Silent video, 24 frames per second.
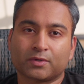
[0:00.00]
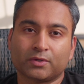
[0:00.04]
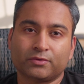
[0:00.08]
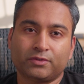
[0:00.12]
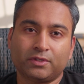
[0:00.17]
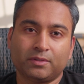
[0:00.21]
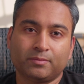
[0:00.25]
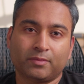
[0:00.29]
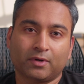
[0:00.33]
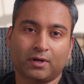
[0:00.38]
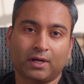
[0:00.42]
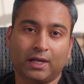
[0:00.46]

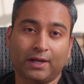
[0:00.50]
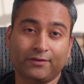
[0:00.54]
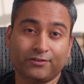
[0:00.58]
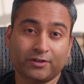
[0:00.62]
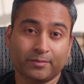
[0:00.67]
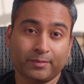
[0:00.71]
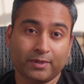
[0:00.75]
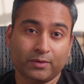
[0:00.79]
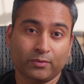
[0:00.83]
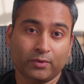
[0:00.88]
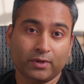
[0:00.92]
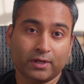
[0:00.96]
protein bar
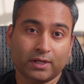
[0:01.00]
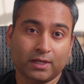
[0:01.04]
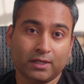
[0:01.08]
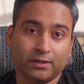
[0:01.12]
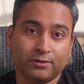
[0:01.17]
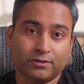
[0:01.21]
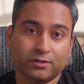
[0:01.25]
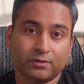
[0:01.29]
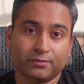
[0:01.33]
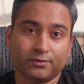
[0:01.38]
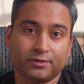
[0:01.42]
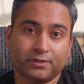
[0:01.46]
after my
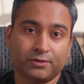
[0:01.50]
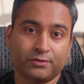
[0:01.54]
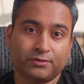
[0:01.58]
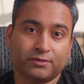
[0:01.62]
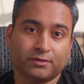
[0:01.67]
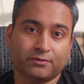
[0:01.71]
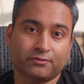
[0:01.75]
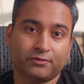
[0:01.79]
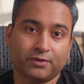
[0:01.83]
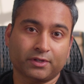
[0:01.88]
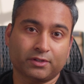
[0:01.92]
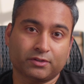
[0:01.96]
workout to reduce
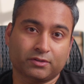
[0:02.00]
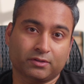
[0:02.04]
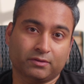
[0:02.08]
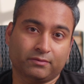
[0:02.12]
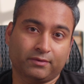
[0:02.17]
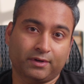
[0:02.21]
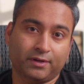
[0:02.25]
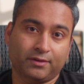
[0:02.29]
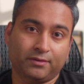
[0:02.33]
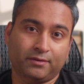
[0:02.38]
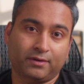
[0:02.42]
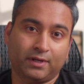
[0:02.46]
the friction
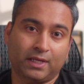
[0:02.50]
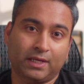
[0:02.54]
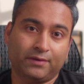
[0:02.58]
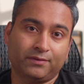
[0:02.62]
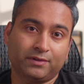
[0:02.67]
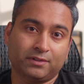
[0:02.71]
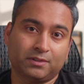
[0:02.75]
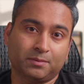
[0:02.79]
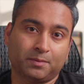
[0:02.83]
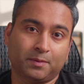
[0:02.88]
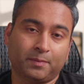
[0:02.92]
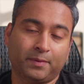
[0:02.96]
rather than
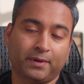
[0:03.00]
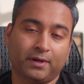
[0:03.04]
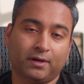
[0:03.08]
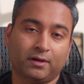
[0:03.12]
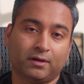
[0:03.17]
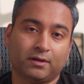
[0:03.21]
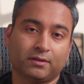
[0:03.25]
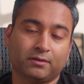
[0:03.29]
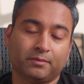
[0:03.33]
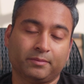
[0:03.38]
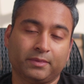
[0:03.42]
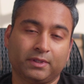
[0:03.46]
having to prepare
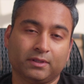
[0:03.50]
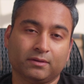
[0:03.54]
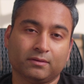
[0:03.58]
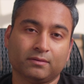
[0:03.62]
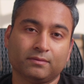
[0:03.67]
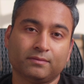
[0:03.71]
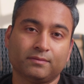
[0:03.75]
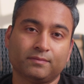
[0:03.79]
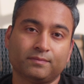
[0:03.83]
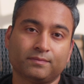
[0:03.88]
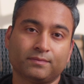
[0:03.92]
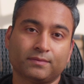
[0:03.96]
another
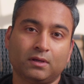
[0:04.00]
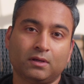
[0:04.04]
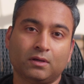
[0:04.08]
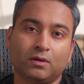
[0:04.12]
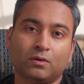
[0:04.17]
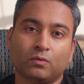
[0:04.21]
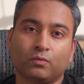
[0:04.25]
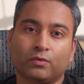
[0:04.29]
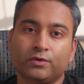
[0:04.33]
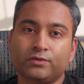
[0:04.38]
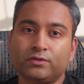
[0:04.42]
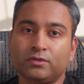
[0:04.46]
meal.
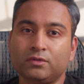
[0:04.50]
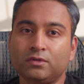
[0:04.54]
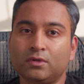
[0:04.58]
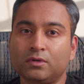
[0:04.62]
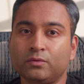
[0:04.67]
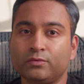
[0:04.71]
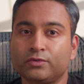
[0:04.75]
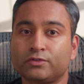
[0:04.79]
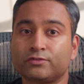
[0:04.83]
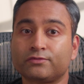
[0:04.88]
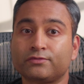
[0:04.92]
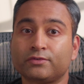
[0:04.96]
Once you
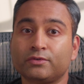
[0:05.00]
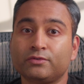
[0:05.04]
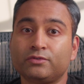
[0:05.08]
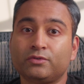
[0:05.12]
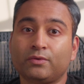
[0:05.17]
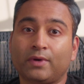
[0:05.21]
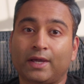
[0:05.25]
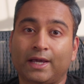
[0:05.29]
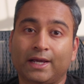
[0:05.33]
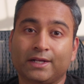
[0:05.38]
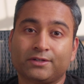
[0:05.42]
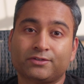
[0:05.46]
know which foods
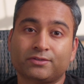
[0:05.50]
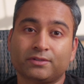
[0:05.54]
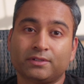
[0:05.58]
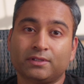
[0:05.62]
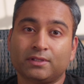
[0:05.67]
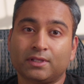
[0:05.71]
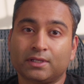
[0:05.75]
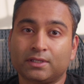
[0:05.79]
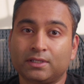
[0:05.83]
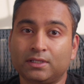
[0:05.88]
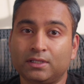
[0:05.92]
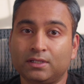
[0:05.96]
you actually
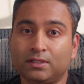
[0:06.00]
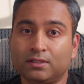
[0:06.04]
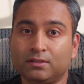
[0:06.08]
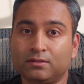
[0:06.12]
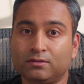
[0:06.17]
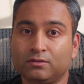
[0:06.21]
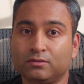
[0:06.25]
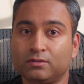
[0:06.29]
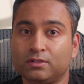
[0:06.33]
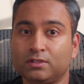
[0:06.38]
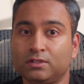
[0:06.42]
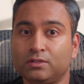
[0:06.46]
like eating,
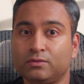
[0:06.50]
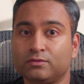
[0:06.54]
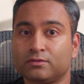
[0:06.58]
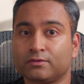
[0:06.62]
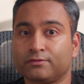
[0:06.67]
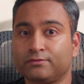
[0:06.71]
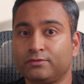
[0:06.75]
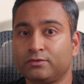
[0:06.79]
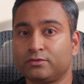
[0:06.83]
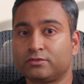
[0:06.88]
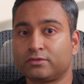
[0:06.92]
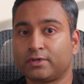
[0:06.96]
you can use a
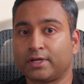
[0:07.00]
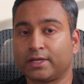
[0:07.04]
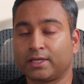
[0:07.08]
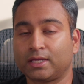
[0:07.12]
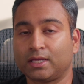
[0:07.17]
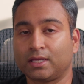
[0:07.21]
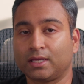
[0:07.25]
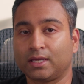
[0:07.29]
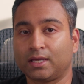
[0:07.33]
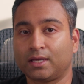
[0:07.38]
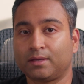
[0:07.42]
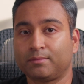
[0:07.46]
food
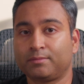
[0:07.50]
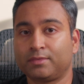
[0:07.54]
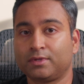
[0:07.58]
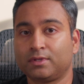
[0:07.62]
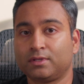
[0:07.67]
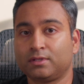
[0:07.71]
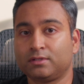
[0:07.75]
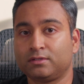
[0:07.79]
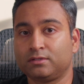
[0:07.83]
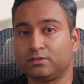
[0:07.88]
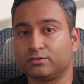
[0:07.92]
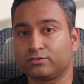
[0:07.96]
tracking app,
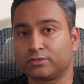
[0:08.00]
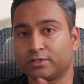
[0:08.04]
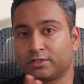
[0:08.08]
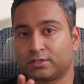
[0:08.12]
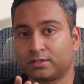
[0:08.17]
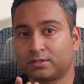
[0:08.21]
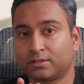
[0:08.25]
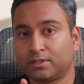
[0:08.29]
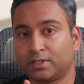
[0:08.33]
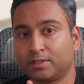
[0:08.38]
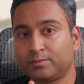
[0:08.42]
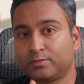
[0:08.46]

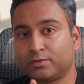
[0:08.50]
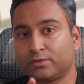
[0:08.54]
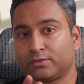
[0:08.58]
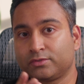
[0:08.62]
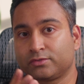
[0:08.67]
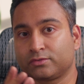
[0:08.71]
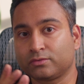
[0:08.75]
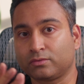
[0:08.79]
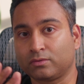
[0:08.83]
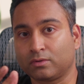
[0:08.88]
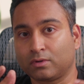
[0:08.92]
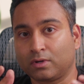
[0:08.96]
nutrition
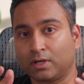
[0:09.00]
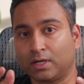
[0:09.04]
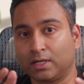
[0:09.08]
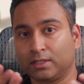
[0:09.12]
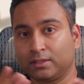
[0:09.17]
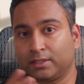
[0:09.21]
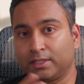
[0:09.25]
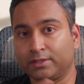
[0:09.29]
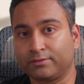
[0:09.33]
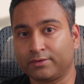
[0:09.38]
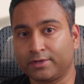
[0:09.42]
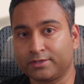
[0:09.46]
labels, or
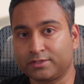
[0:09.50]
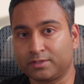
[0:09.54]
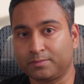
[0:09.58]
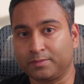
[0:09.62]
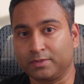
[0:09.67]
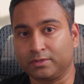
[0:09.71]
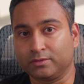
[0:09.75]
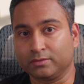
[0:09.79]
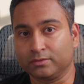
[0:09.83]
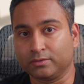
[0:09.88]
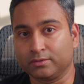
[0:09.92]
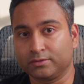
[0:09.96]
online
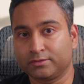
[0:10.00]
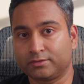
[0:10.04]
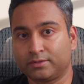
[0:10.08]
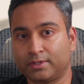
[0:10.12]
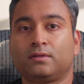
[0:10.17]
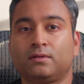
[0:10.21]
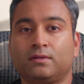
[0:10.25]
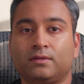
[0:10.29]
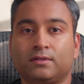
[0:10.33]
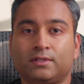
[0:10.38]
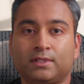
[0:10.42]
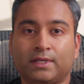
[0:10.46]
recipe tools
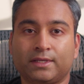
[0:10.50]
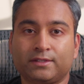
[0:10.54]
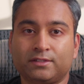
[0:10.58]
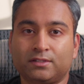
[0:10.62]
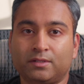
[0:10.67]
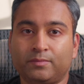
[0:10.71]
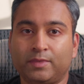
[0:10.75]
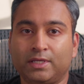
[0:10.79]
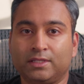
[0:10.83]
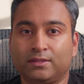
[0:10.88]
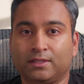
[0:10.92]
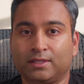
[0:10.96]
to
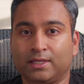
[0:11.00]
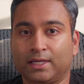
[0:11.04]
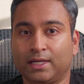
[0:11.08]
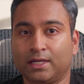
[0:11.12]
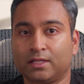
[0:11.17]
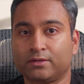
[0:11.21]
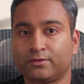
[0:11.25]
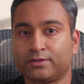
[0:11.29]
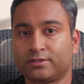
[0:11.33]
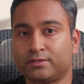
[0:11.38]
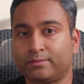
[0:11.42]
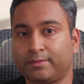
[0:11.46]
estimate the
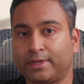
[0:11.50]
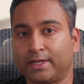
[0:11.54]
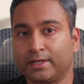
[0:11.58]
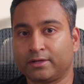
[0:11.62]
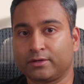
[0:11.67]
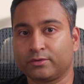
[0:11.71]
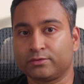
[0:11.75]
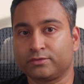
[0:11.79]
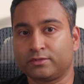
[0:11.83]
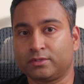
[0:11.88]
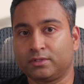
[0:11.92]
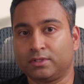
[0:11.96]
calories and
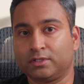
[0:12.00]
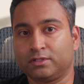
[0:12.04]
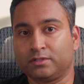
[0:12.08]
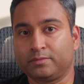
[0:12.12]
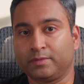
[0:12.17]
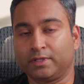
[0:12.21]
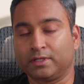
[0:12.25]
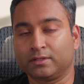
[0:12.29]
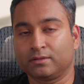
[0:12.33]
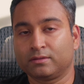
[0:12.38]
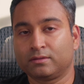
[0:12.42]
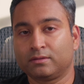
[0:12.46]
macros in each
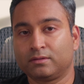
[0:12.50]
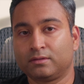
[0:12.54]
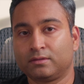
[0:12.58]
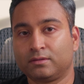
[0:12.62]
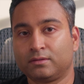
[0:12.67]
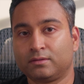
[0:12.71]
meal.